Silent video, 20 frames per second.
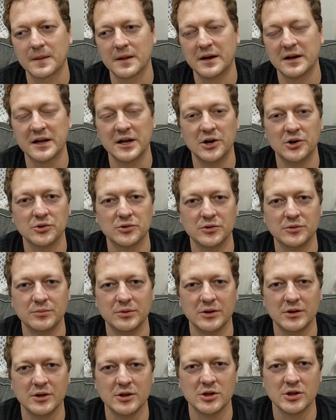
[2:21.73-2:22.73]
account could
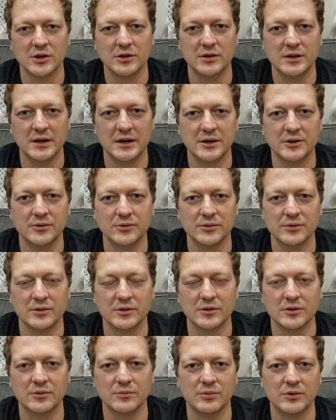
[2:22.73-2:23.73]
be shut down,
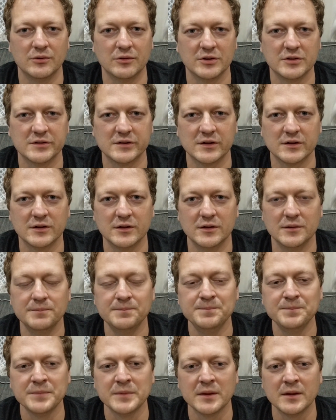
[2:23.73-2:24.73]
it could be restricted,
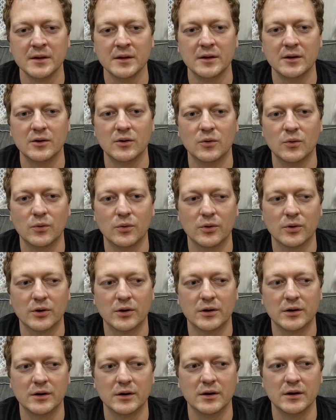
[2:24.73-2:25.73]

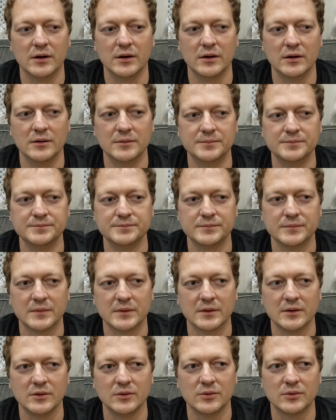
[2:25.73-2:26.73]
or
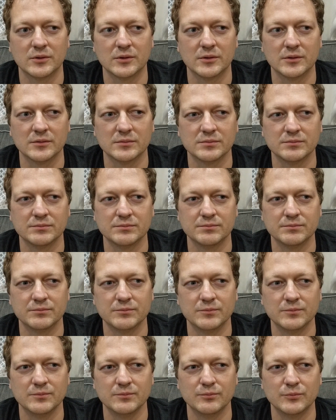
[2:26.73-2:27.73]
your
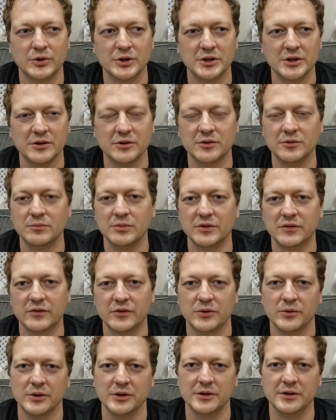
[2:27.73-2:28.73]
money could be
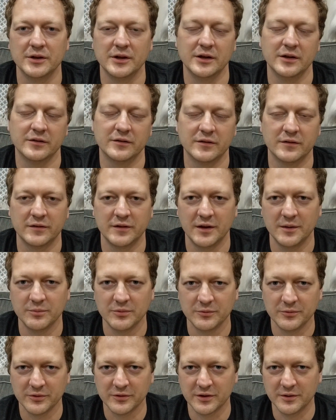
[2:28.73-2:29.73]
stolen, as has
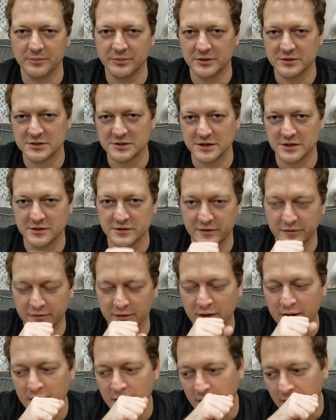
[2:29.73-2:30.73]
happened with a couple of exchanges.
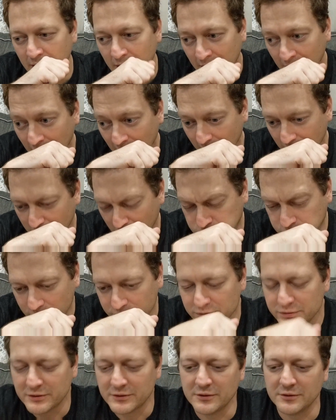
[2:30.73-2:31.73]

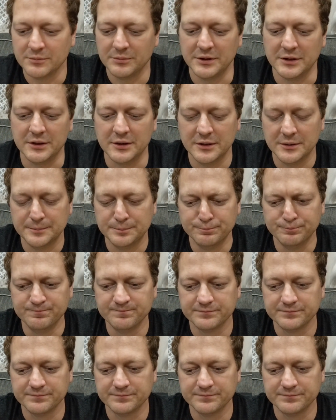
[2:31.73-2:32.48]
Excuse me. The